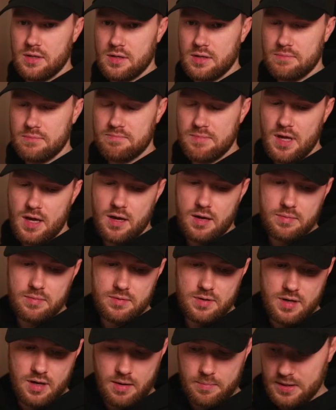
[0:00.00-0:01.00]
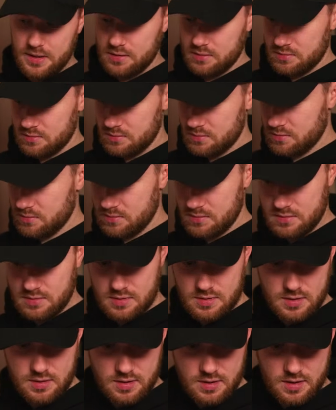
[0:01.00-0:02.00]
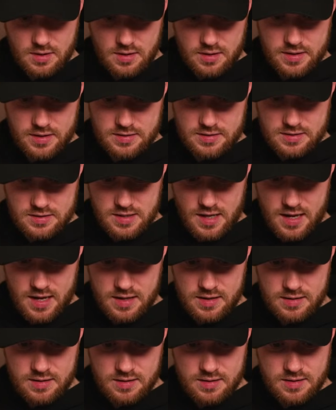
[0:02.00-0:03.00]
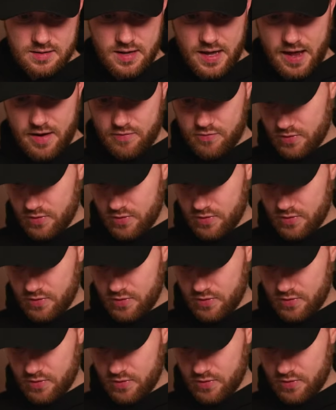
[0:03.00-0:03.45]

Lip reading: Yeah, look, I mean, at the end of the day, every